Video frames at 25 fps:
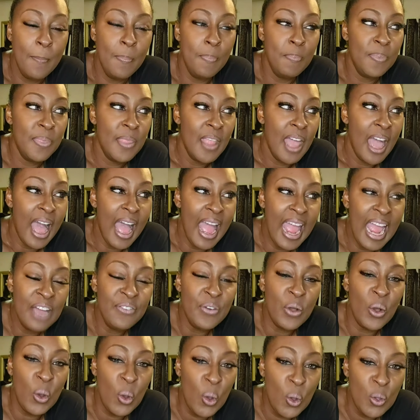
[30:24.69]
I have a
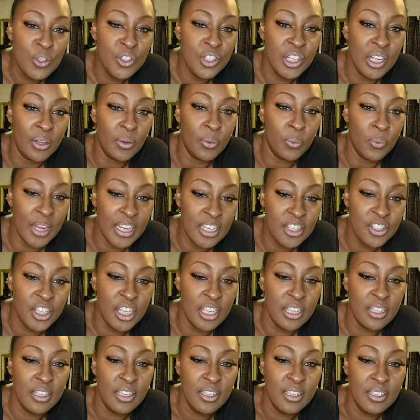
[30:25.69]
whole generation
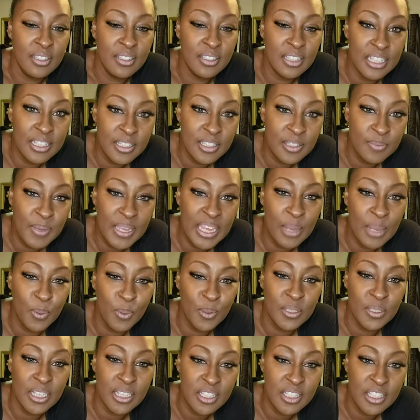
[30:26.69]
to be able to
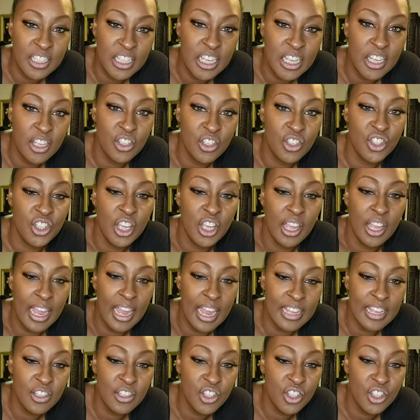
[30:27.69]
teach and
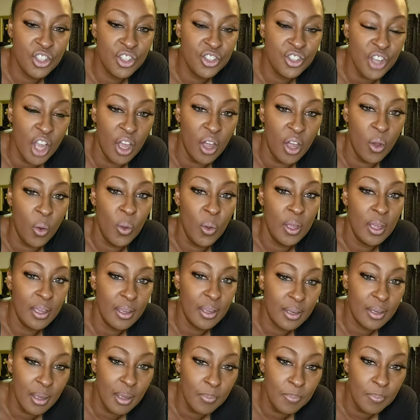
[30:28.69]
show
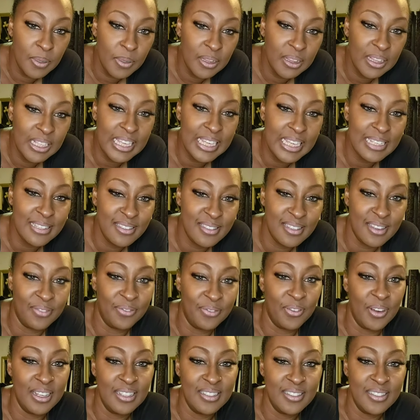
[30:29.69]
complete different.